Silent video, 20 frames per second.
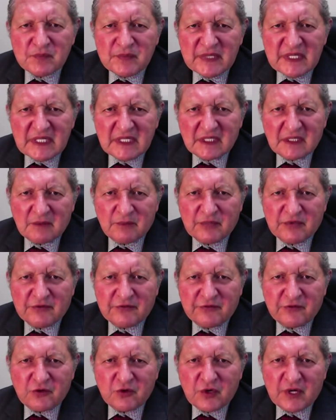meal
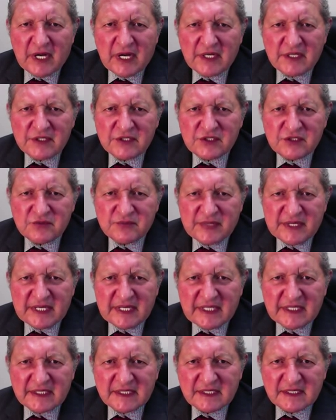before going to
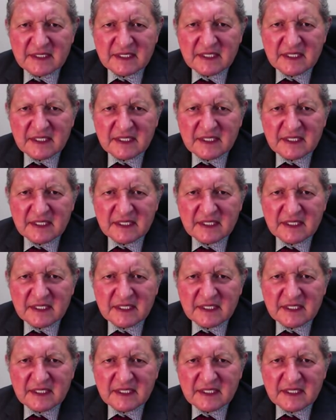bed.